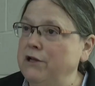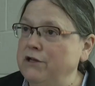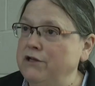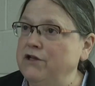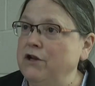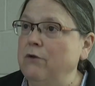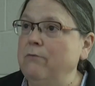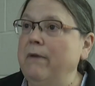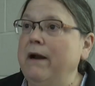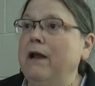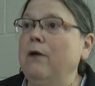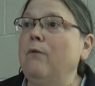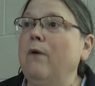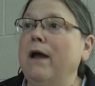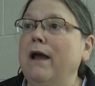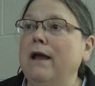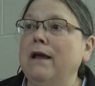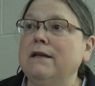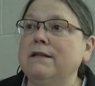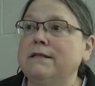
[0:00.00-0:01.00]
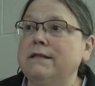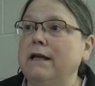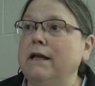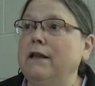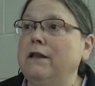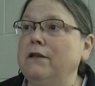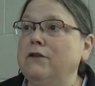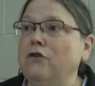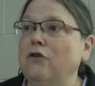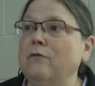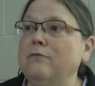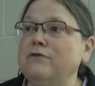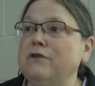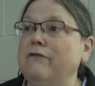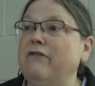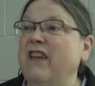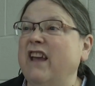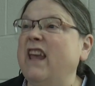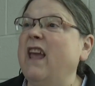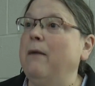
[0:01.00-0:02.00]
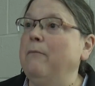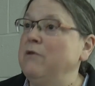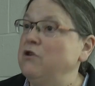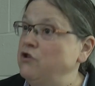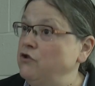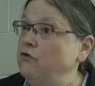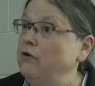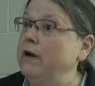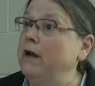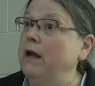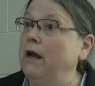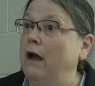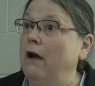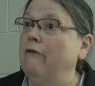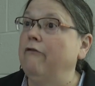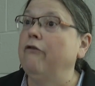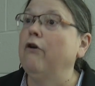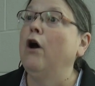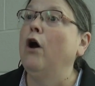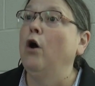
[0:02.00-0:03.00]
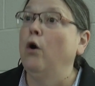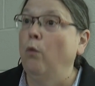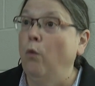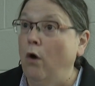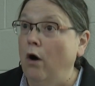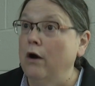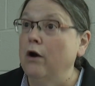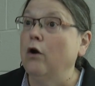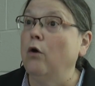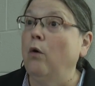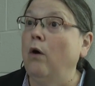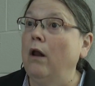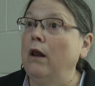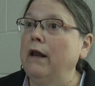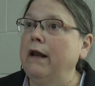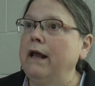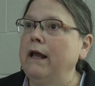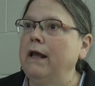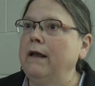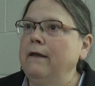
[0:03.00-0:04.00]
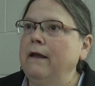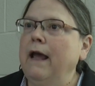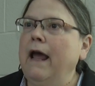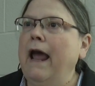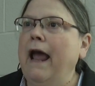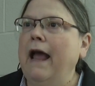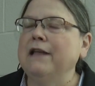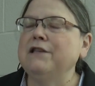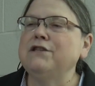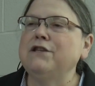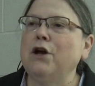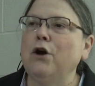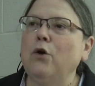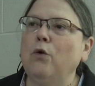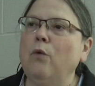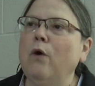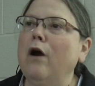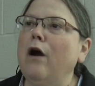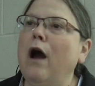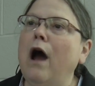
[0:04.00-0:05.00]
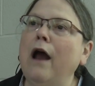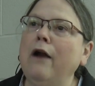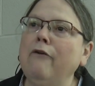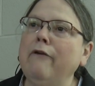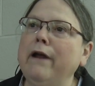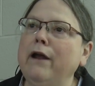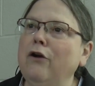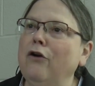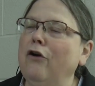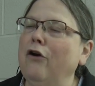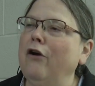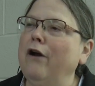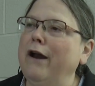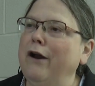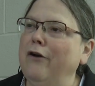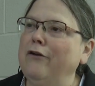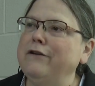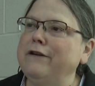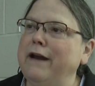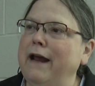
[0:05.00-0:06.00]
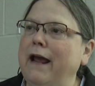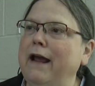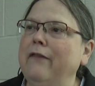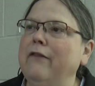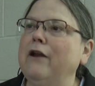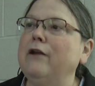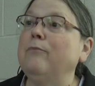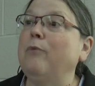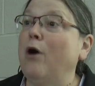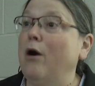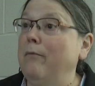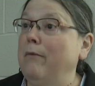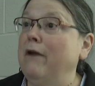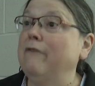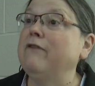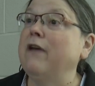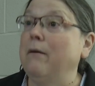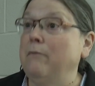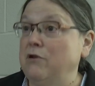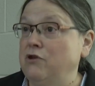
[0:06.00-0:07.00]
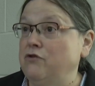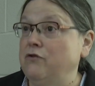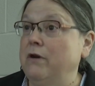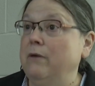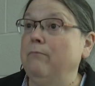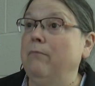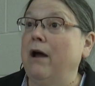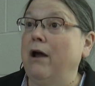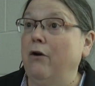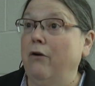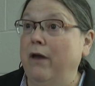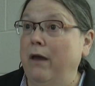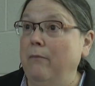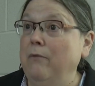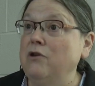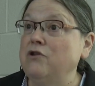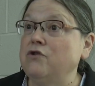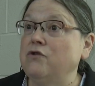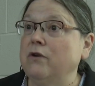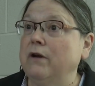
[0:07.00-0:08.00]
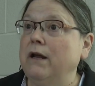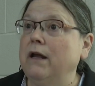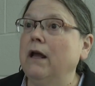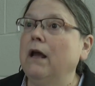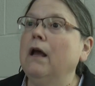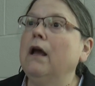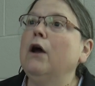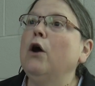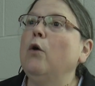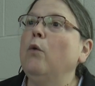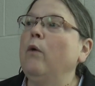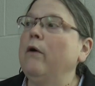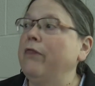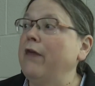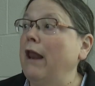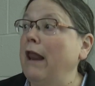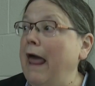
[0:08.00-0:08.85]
in so many ways in terms of the chemistry of water quality. And so we're honoring her here today in the Department of Chemistry and Biochemistry with a